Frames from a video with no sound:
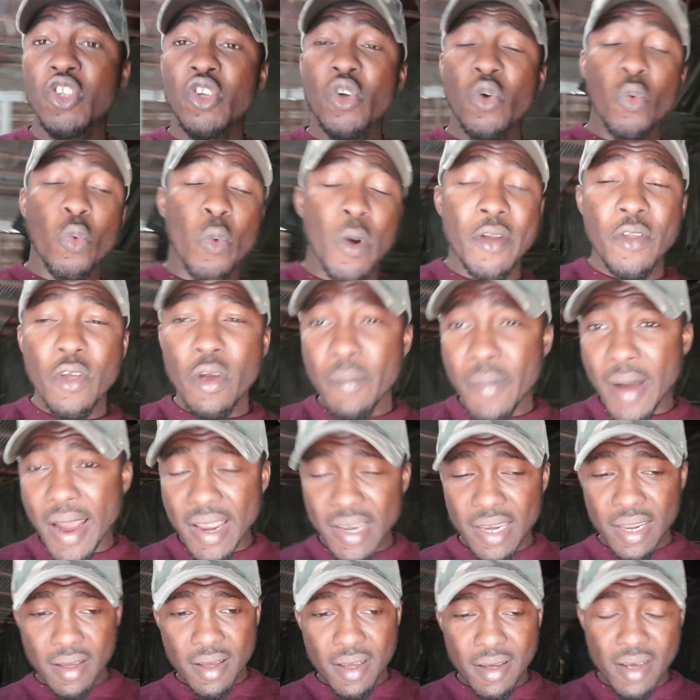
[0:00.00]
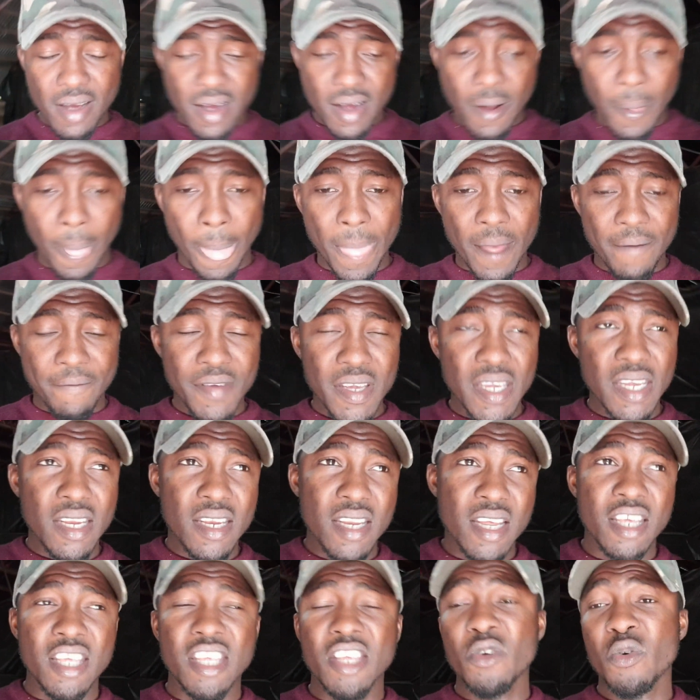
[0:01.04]
when you're buying the feed,
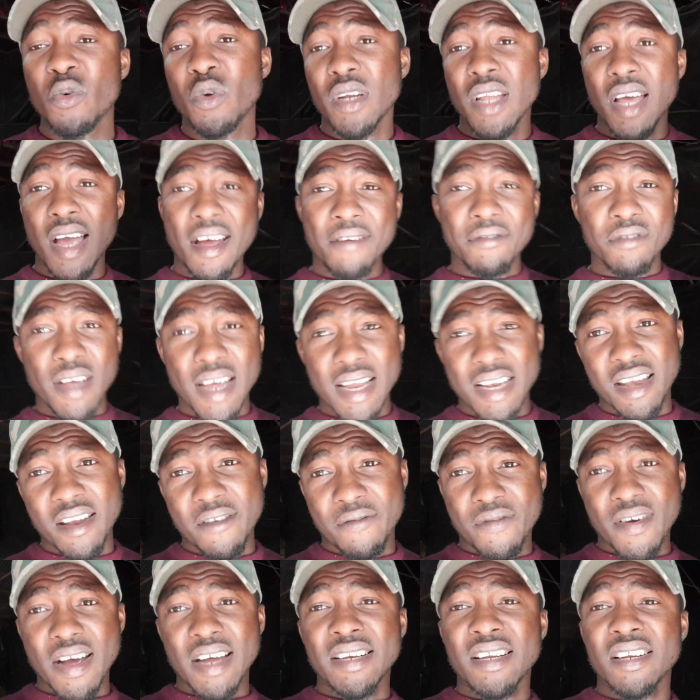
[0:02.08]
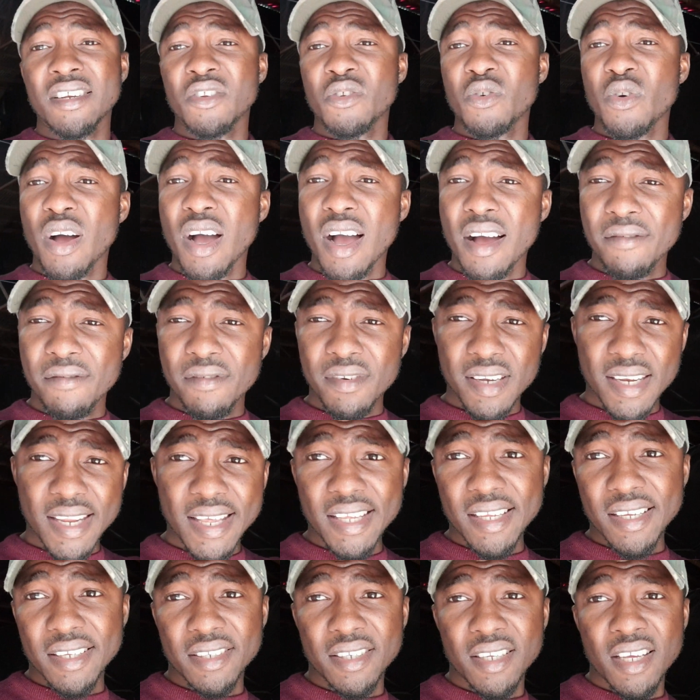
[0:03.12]
you will have to identify that you have
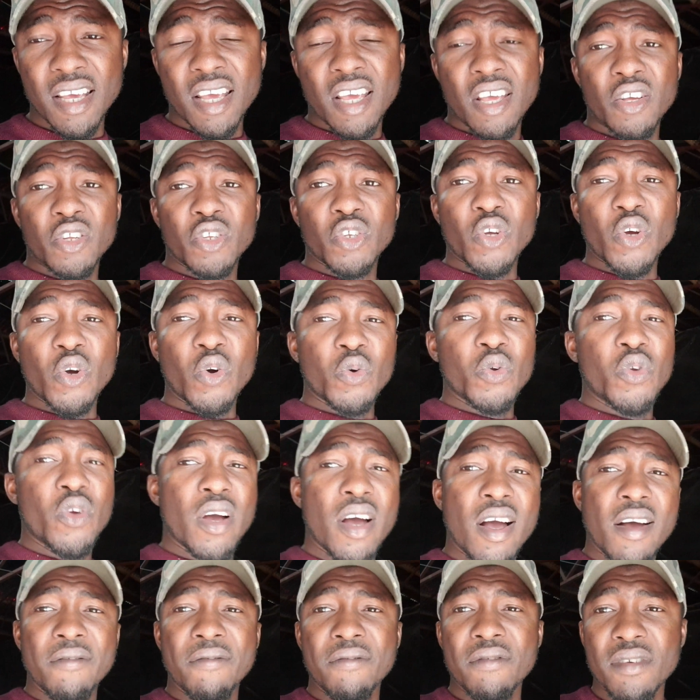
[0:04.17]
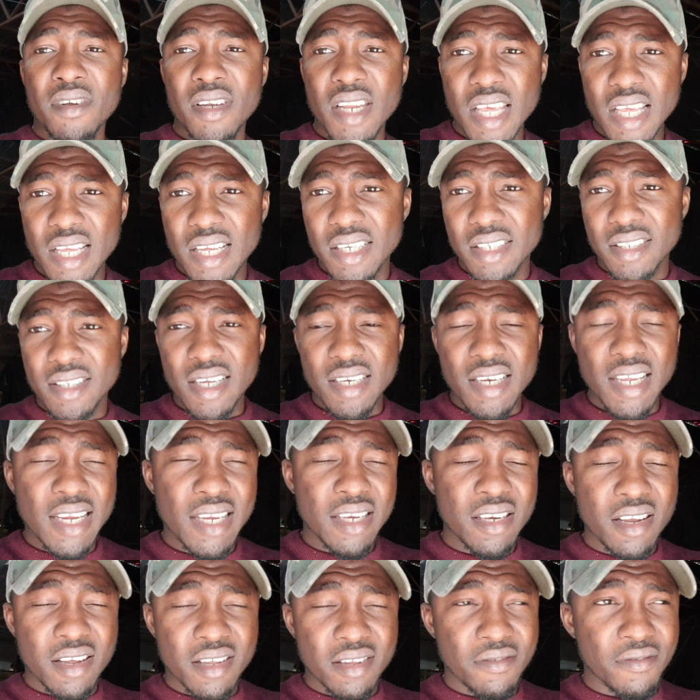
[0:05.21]
layers. So you have layers that
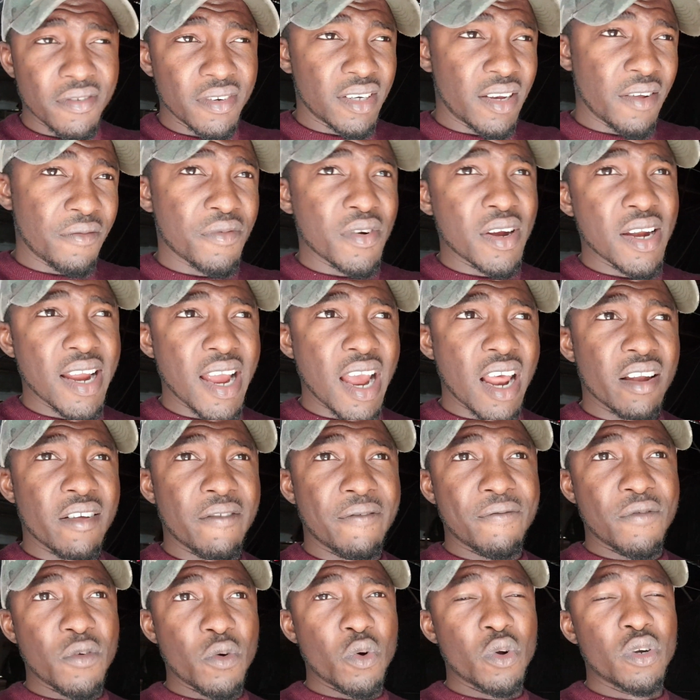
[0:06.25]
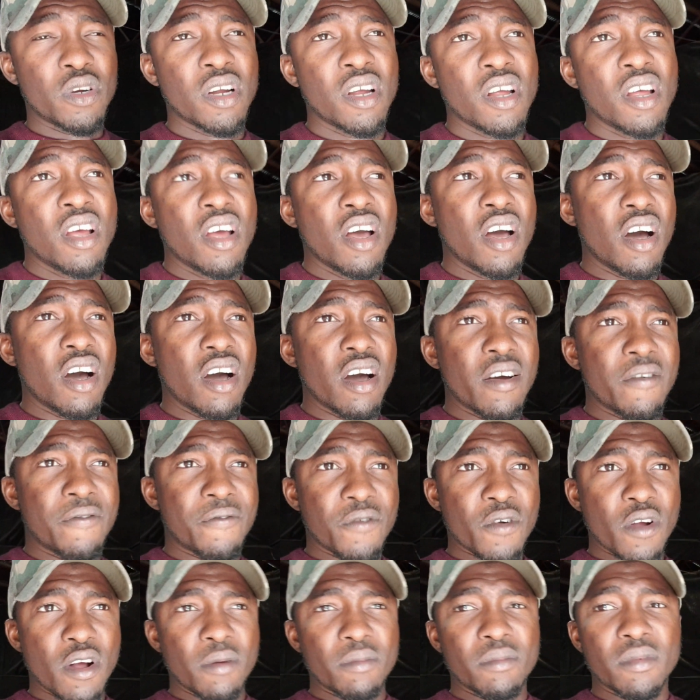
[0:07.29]
eat the different kind of food
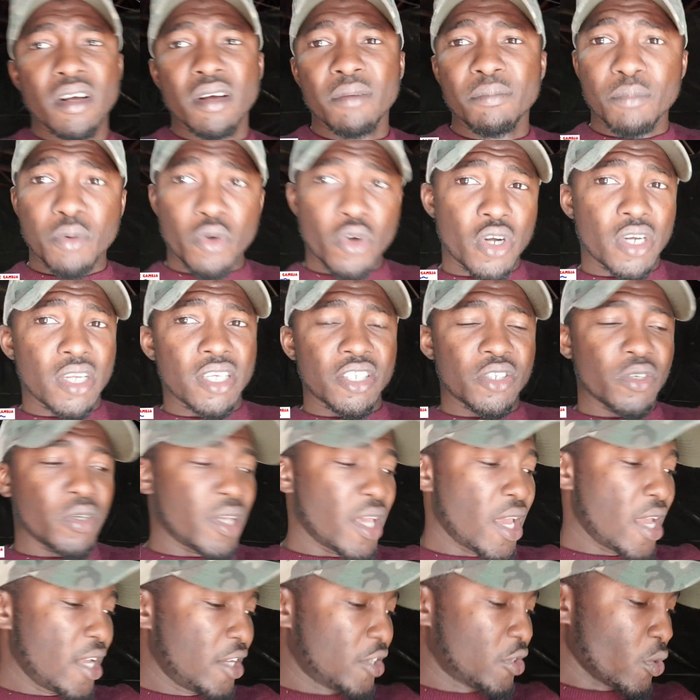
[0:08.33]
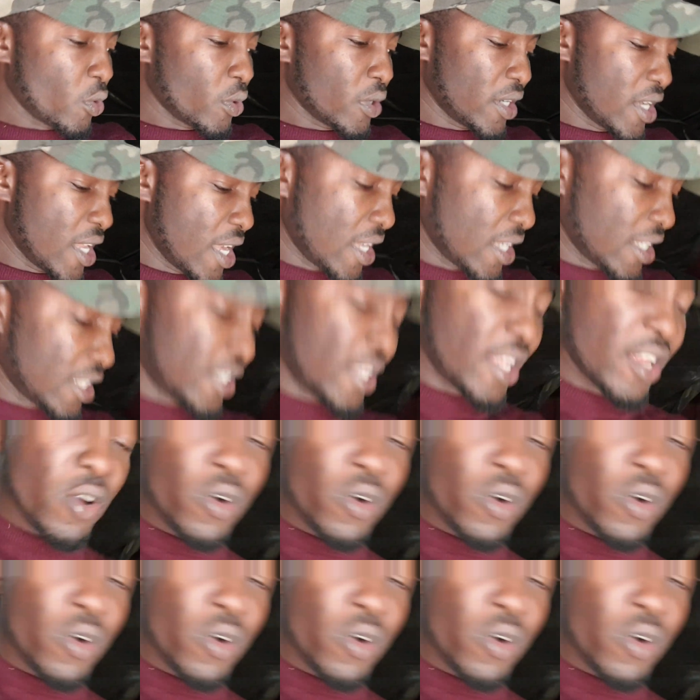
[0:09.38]
from broilers, okay? So layers, they